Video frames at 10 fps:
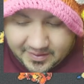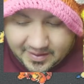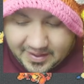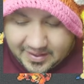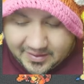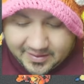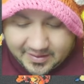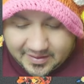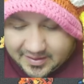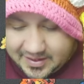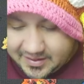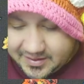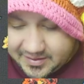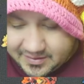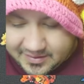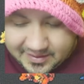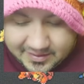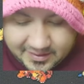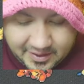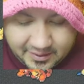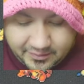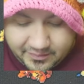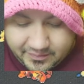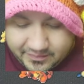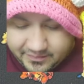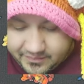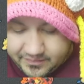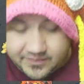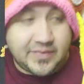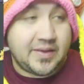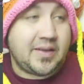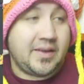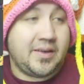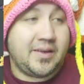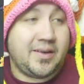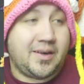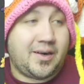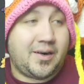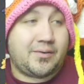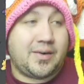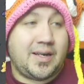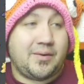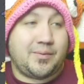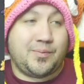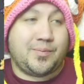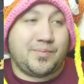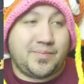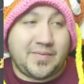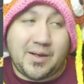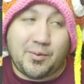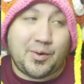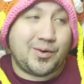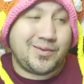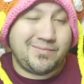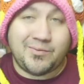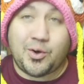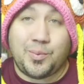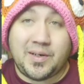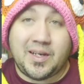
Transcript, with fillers: Added to the collection. Let's go. All right. Well, now we're opening up